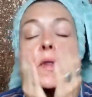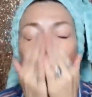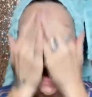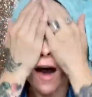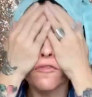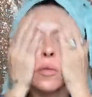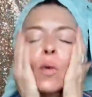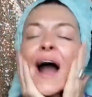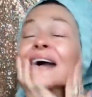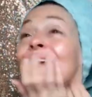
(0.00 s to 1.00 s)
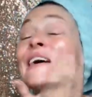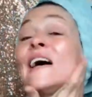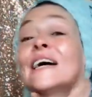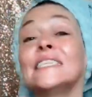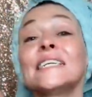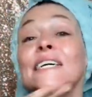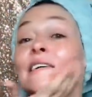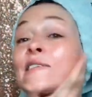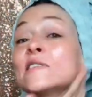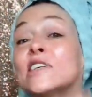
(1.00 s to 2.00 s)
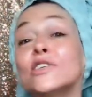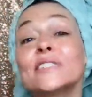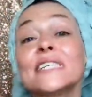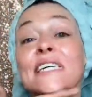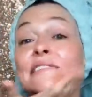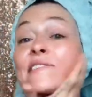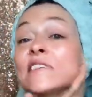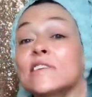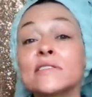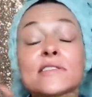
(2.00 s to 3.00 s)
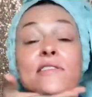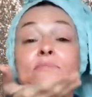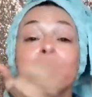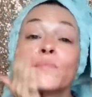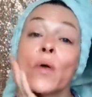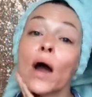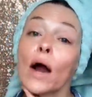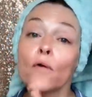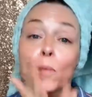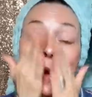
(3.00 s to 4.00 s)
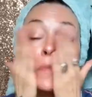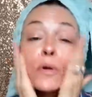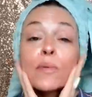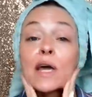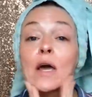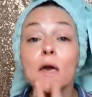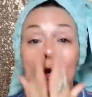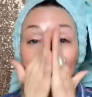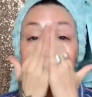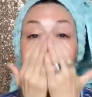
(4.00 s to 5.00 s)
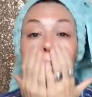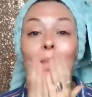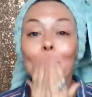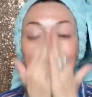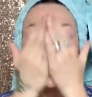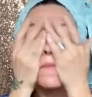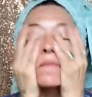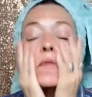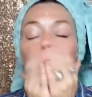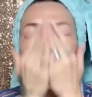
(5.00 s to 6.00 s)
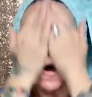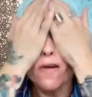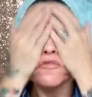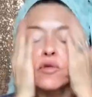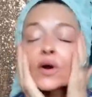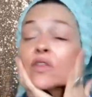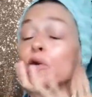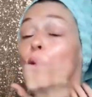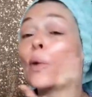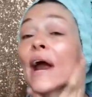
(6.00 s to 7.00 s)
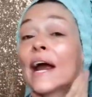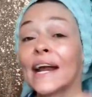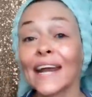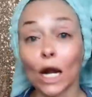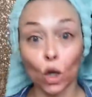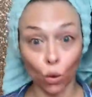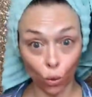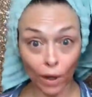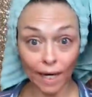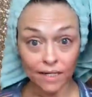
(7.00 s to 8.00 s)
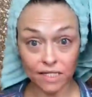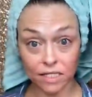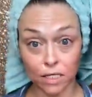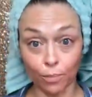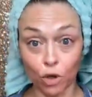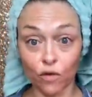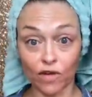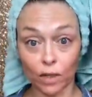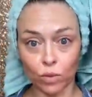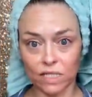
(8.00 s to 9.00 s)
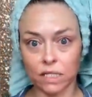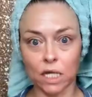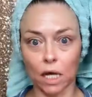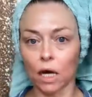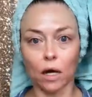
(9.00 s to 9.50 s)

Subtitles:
of wacky ideas. Here's an instance. I remember being in 4th grade, and Grease, the movie, was the